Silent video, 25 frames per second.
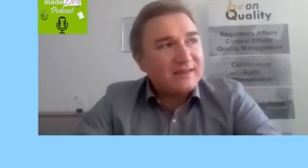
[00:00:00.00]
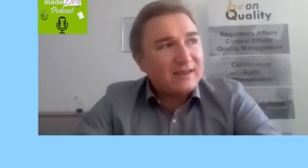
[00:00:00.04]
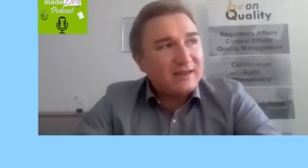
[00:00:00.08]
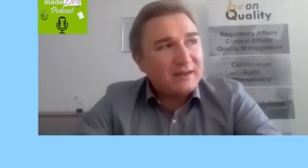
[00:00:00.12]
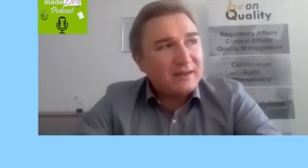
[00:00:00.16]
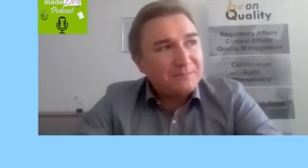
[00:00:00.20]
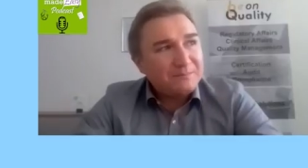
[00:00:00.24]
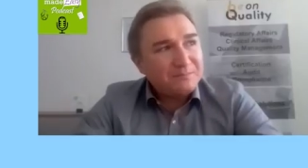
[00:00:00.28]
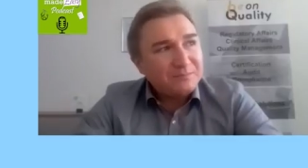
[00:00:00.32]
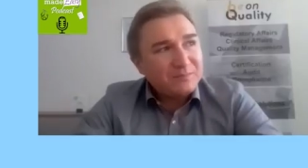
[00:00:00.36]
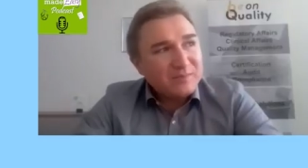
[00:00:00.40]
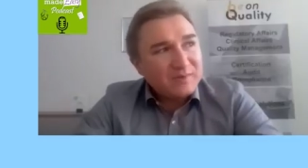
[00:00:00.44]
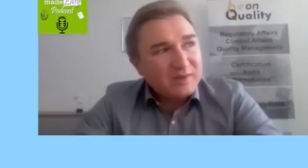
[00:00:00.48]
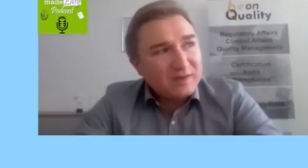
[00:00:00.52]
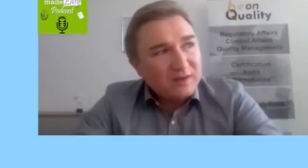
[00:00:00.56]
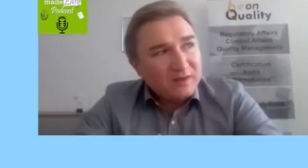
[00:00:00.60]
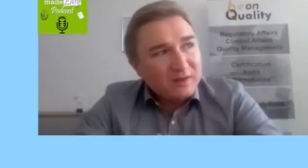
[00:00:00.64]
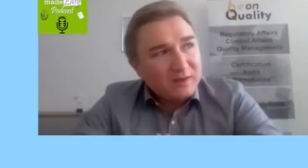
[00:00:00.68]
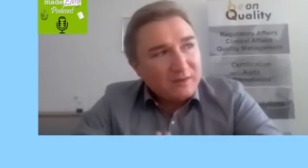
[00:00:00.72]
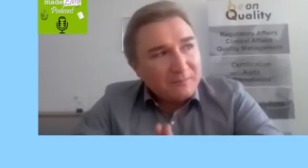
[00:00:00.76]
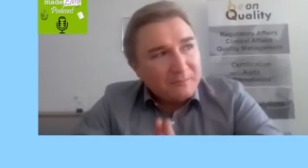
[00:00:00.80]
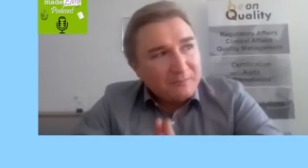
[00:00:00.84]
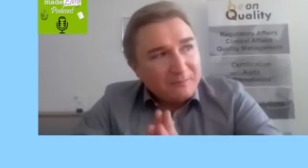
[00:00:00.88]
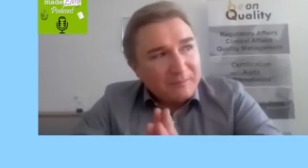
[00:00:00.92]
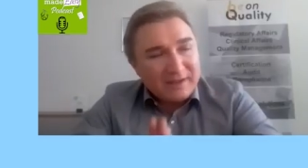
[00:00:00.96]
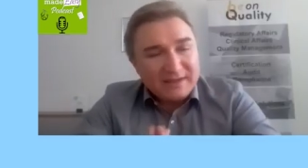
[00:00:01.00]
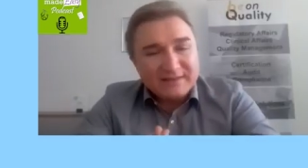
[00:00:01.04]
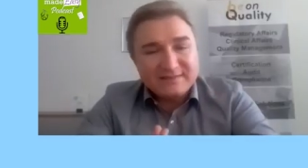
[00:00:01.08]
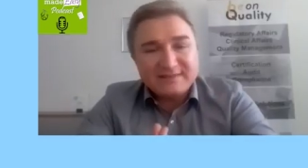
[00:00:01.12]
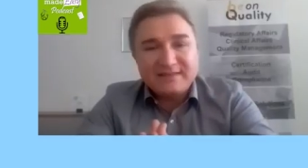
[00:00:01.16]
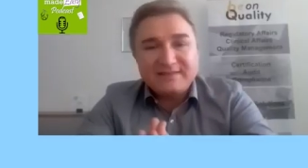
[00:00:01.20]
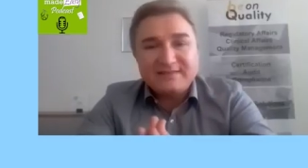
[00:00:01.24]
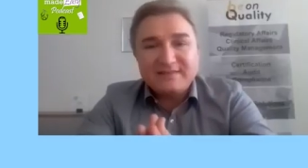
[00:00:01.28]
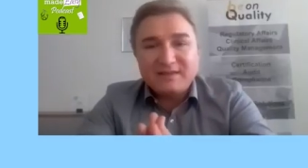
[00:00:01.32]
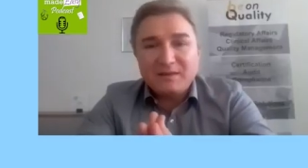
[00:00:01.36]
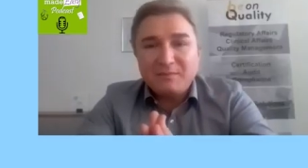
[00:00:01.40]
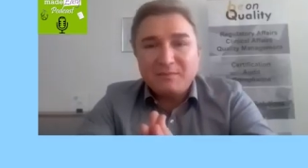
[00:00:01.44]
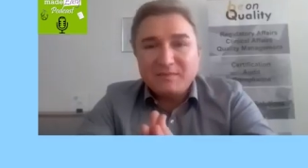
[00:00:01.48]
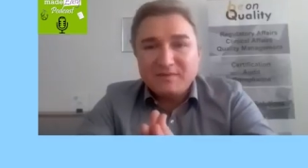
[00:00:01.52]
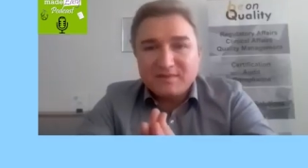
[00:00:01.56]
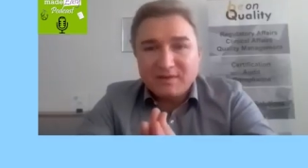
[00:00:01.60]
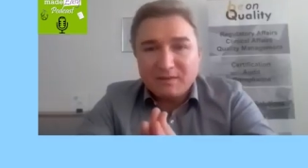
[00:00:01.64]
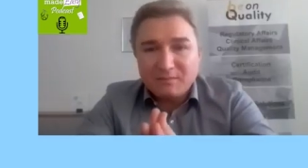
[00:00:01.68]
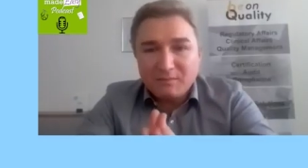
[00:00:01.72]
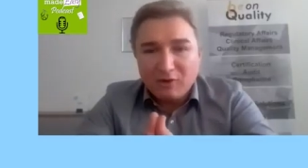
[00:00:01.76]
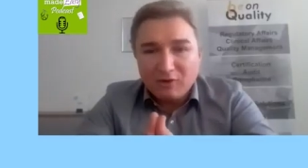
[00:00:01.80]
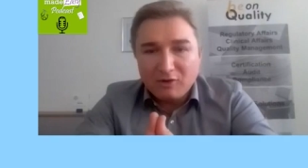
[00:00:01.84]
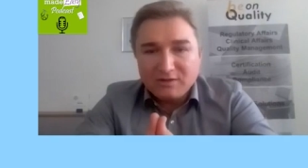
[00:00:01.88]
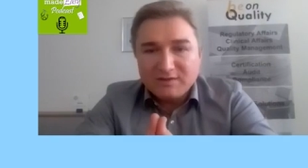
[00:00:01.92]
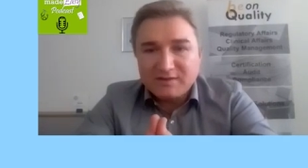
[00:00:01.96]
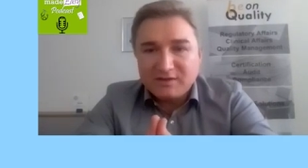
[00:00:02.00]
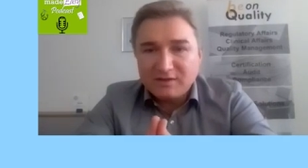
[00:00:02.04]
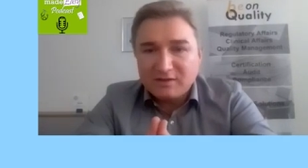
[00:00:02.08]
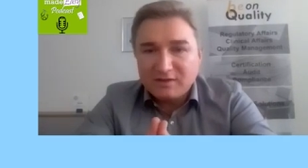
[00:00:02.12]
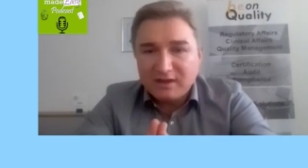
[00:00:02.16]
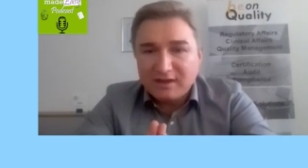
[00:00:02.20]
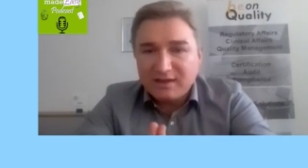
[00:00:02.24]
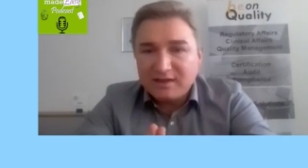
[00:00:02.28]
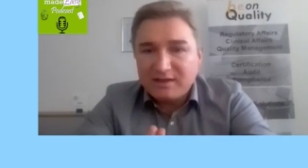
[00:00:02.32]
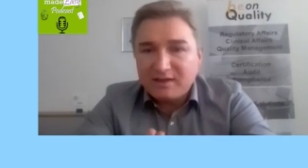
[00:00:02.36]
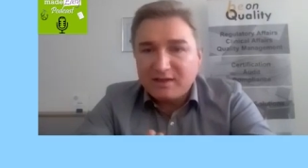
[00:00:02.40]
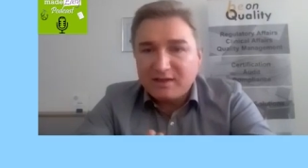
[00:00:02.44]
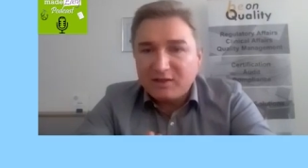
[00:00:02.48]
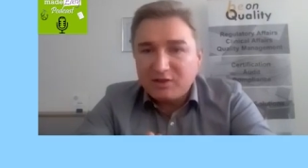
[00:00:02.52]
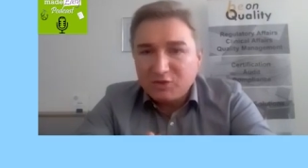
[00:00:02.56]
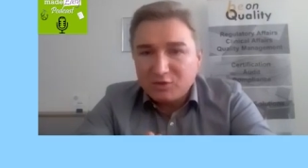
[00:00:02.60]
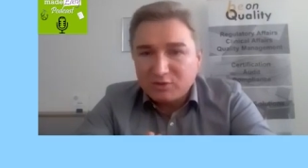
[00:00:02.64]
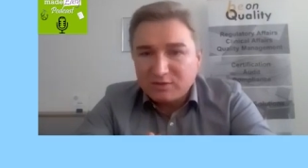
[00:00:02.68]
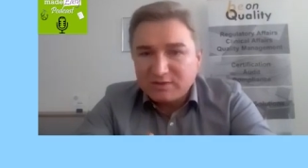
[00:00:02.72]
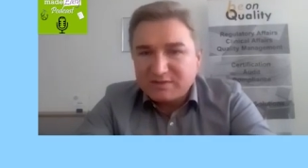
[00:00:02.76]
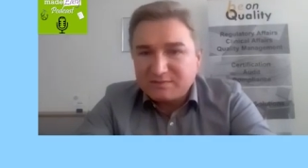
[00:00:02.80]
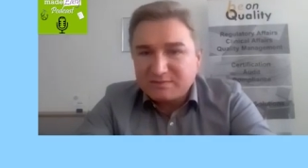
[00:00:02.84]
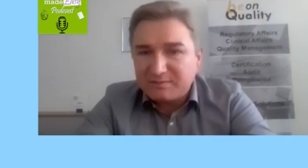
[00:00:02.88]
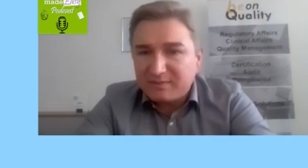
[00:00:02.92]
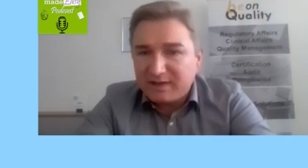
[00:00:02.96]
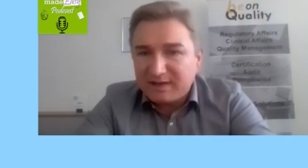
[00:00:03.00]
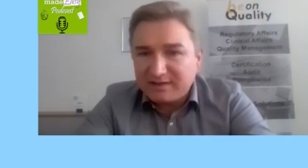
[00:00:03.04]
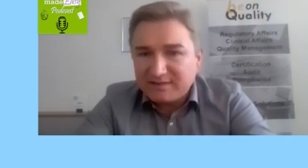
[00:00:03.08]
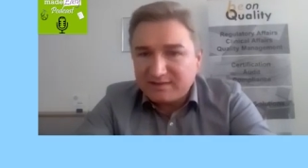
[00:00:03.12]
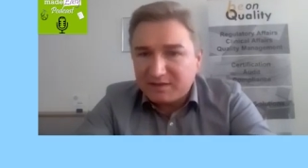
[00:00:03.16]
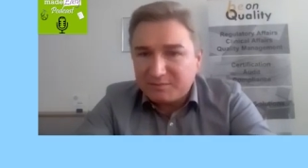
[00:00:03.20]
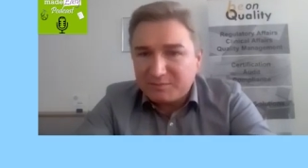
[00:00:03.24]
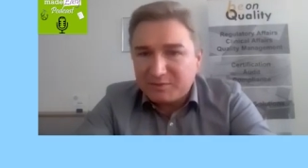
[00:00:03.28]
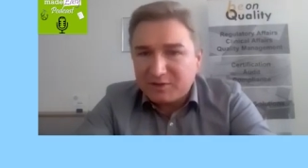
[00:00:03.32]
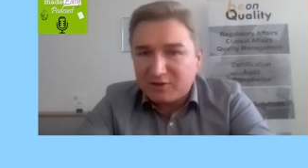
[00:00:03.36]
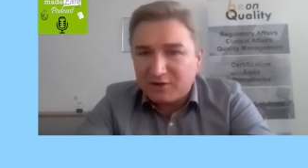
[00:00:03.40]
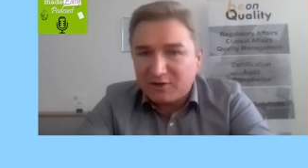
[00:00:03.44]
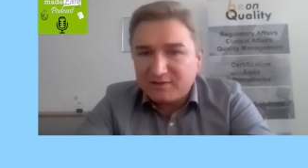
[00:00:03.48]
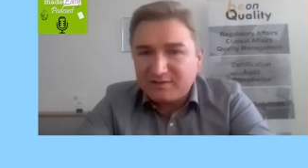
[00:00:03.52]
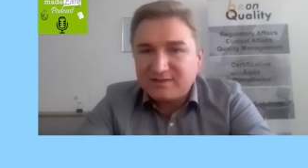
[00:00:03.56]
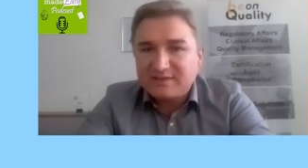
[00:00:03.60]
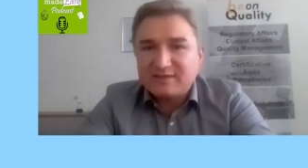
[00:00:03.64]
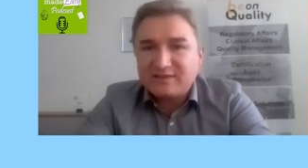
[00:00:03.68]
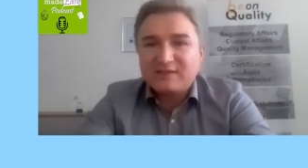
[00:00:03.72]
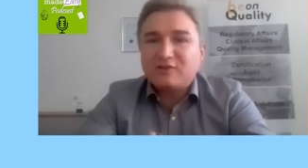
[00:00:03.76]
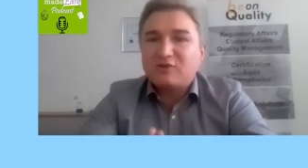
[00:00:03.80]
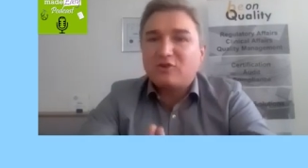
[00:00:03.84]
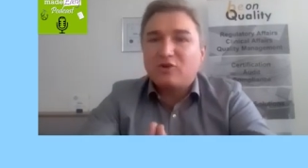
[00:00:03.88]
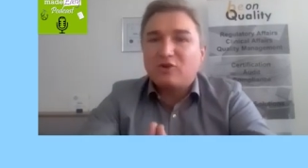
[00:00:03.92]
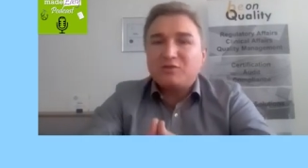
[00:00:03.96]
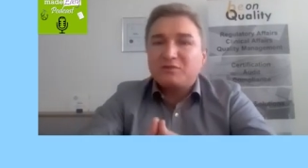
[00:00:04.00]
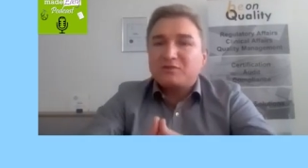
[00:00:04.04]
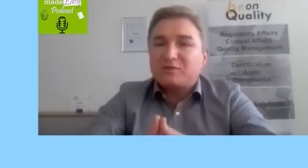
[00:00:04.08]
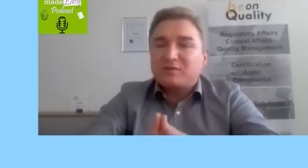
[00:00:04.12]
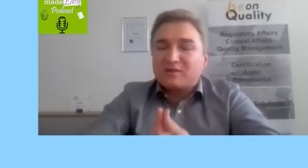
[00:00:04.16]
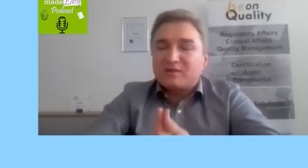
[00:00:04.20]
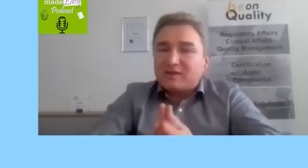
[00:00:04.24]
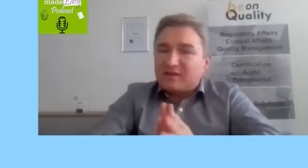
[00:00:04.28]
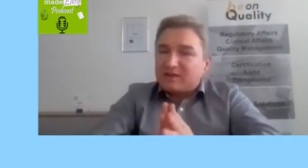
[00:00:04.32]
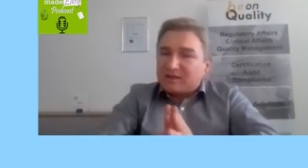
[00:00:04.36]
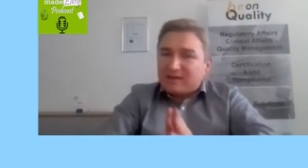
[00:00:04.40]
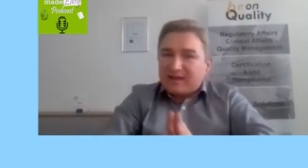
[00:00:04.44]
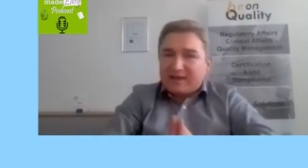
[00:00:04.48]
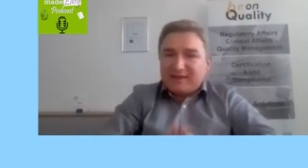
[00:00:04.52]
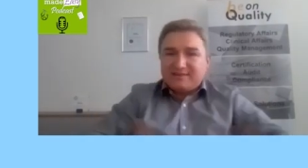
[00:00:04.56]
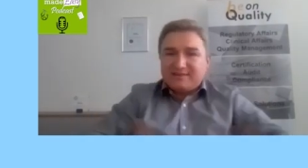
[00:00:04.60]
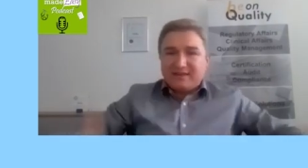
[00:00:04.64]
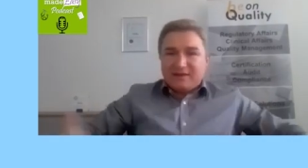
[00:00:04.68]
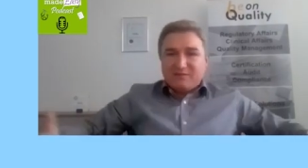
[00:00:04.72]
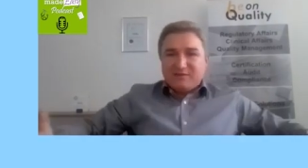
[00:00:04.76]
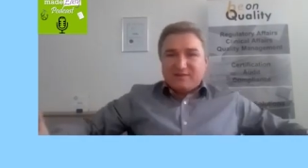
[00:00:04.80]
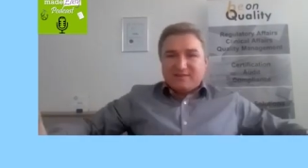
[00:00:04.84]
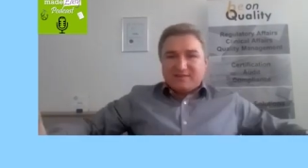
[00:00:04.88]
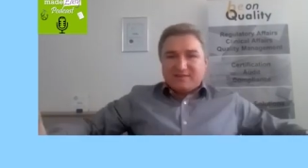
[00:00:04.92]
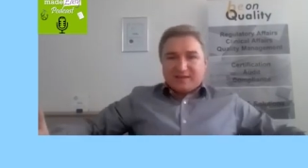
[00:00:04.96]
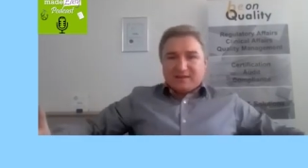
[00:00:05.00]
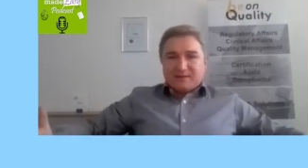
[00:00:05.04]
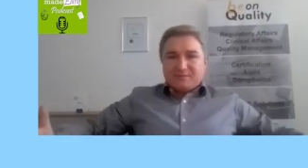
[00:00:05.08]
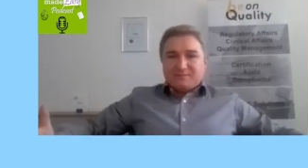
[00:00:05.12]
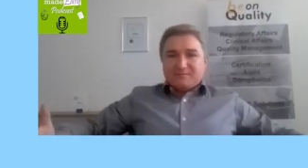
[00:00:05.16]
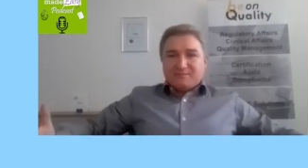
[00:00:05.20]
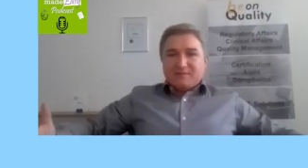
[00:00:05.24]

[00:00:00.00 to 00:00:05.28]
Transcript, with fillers: Um, Well, that's um, the mostly used method because it contains everything.